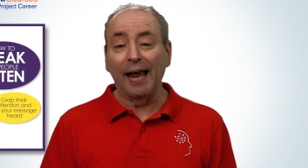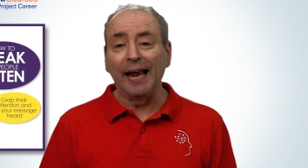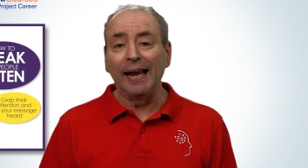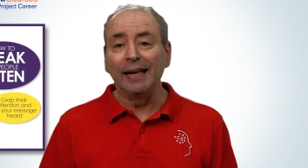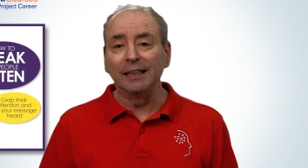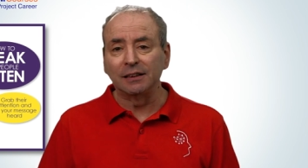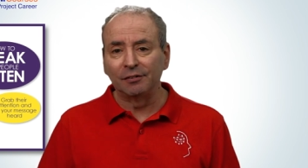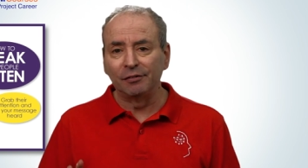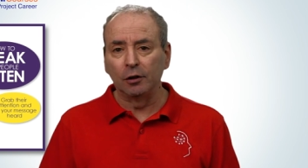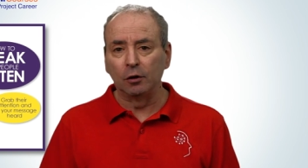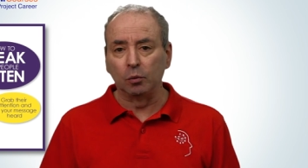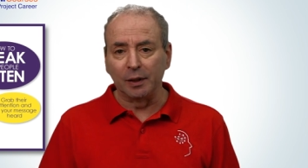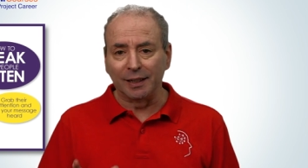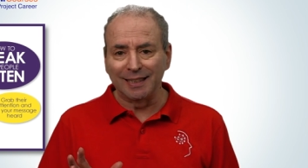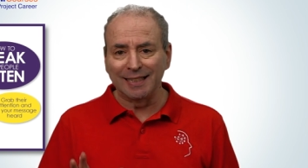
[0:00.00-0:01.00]
It's
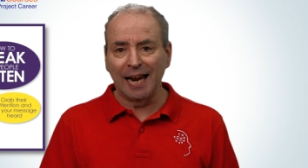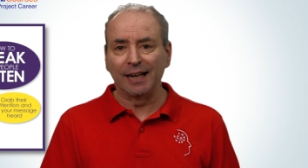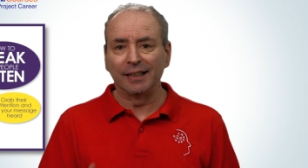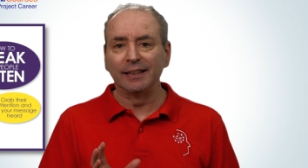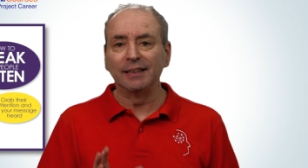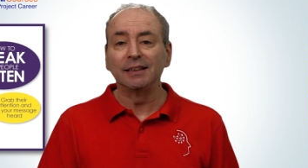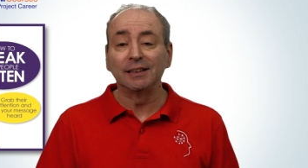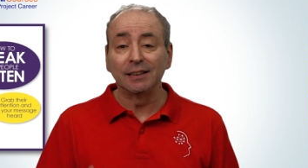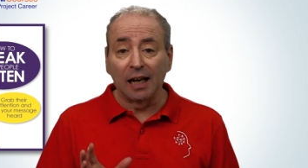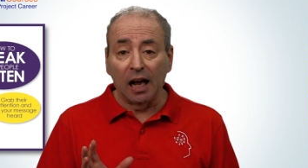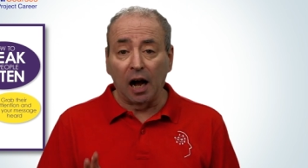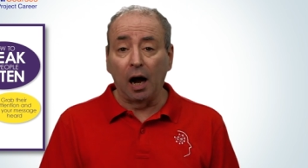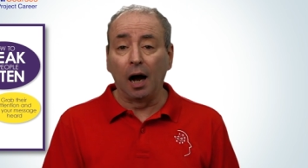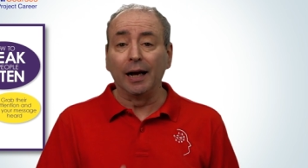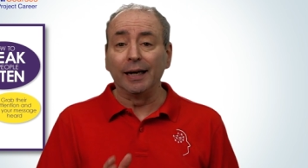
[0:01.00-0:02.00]
filled with checklists,
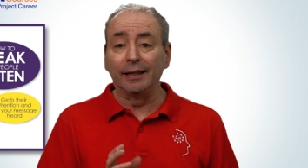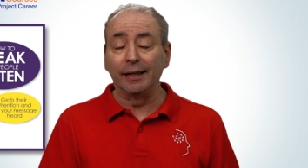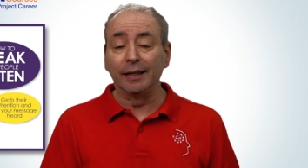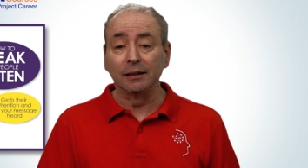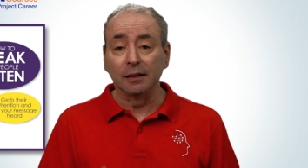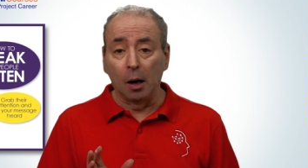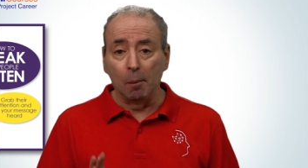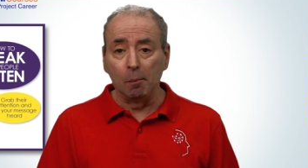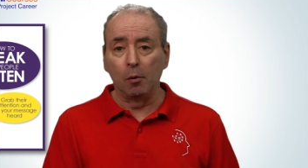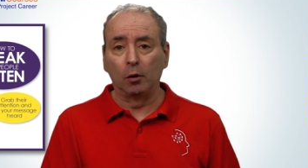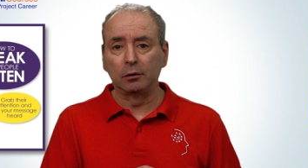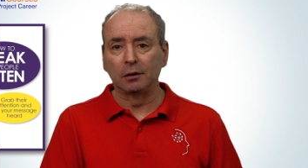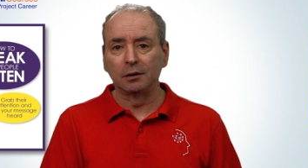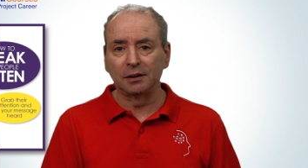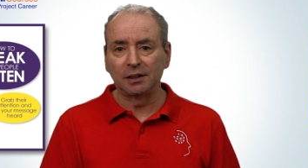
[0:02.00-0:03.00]
ideas,
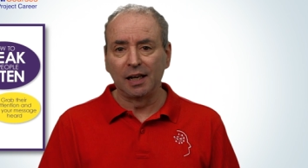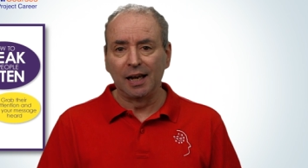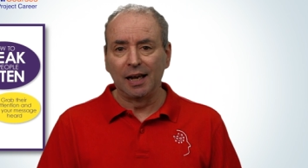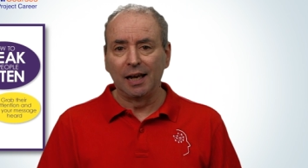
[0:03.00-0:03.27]
models,